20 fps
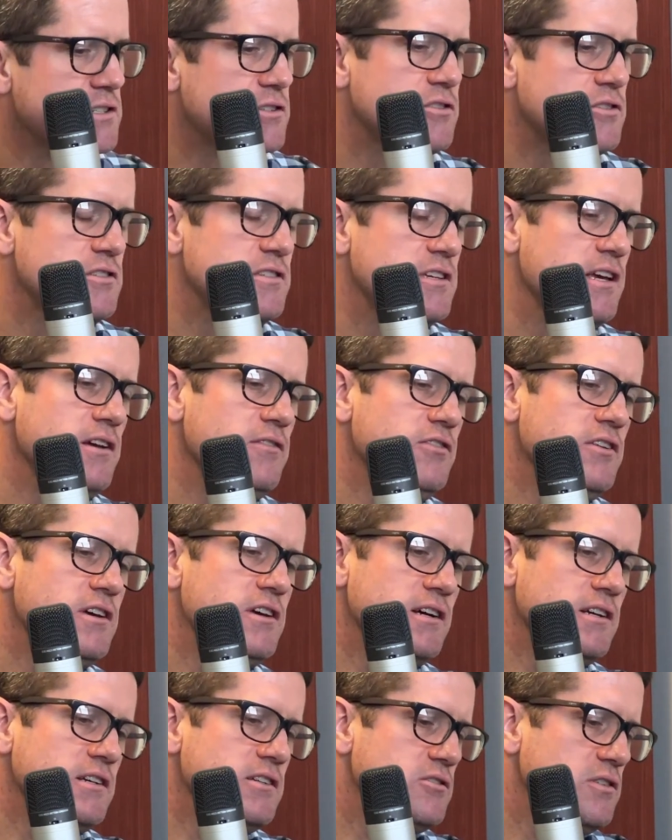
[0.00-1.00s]
Because every
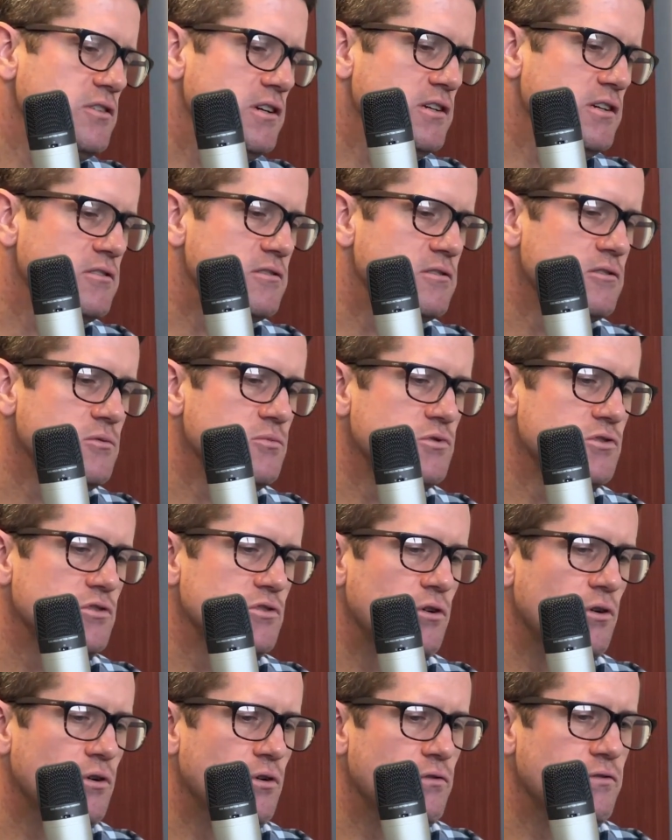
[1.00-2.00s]
country, in terms
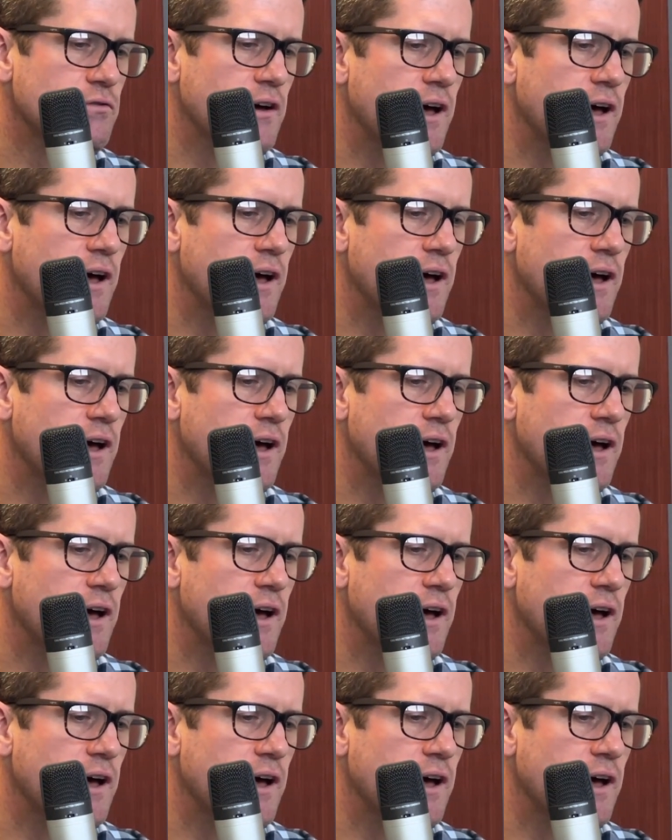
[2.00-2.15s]
of,